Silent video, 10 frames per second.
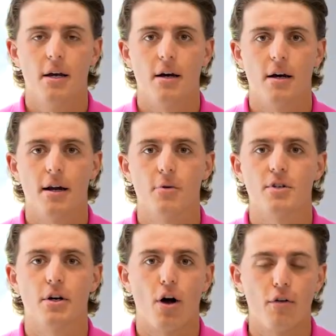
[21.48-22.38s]
uh, and I was
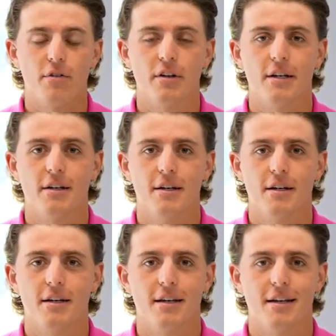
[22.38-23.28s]
in golf league,
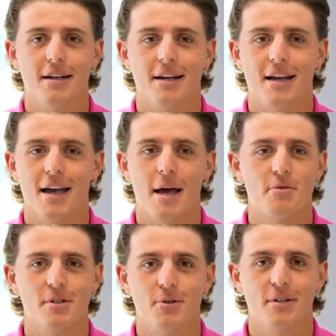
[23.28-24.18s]
getting
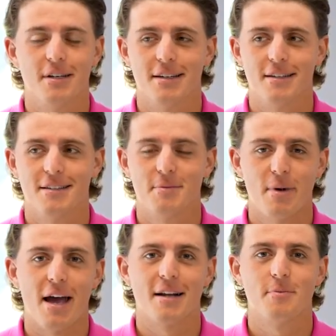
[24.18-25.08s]
absolutely
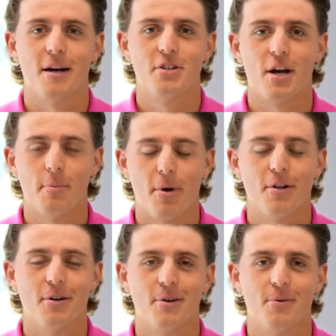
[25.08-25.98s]
smacked by John
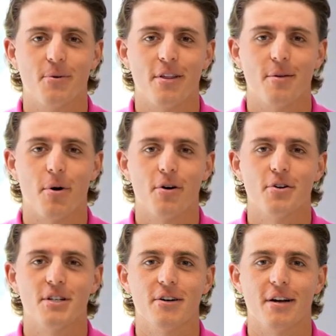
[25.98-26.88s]
Butler, one of the
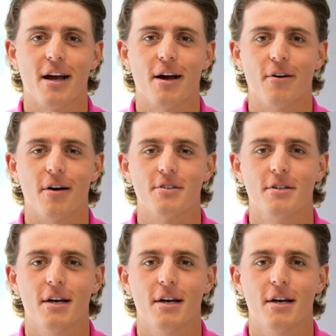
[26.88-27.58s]
partners here at Kyros.